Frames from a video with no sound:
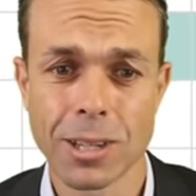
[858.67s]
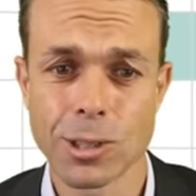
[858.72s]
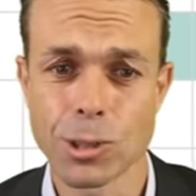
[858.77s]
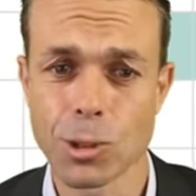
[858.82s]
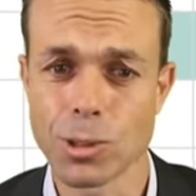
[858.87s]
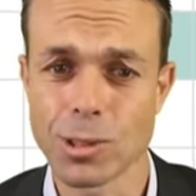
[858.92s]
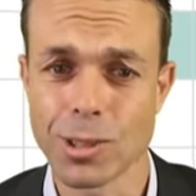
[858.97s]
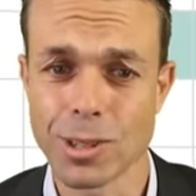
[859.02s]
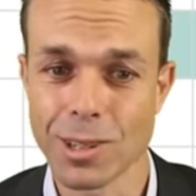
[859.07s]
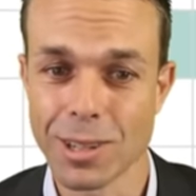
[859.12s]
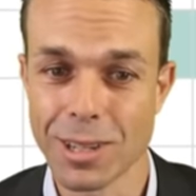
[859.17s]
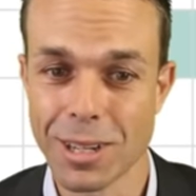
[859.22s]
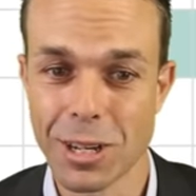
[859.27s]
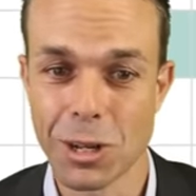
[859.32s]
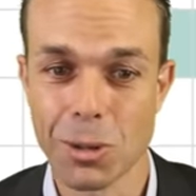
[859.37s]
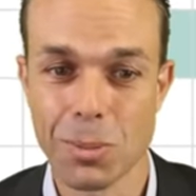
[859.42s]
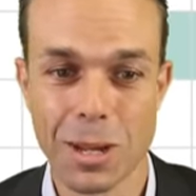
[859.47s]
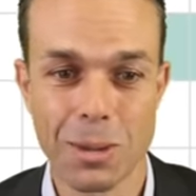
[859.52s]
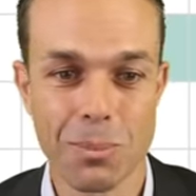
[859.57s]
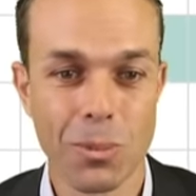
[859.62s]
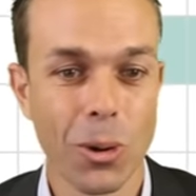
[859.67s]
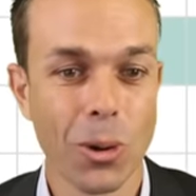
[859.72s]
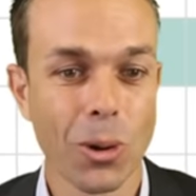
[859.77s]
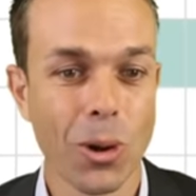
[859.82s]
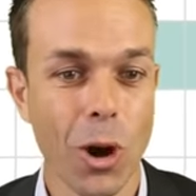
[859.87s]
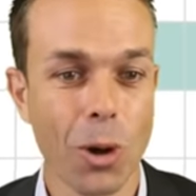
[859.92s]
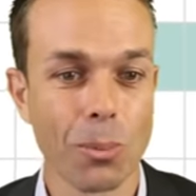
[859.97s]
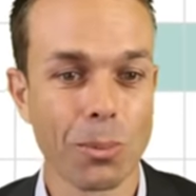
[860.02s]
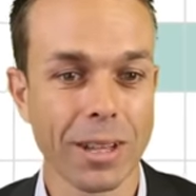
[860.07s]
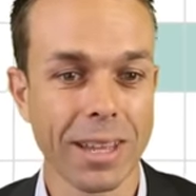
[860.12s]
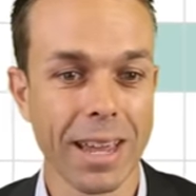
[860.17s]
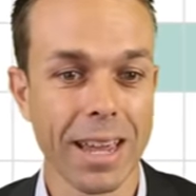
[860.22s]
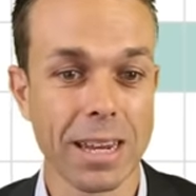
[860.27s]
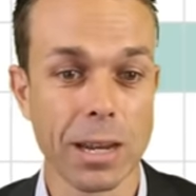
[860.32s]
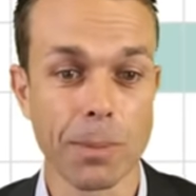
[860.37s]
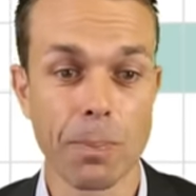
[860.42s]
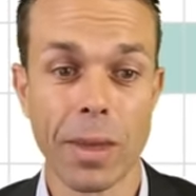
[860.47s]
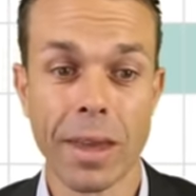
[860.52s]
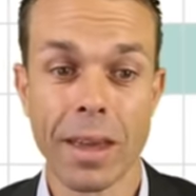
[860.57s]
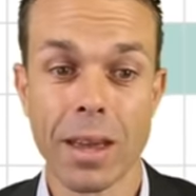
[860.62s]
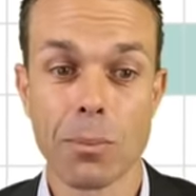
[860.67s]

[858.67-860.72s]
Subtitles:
So it's a little bit more complicated.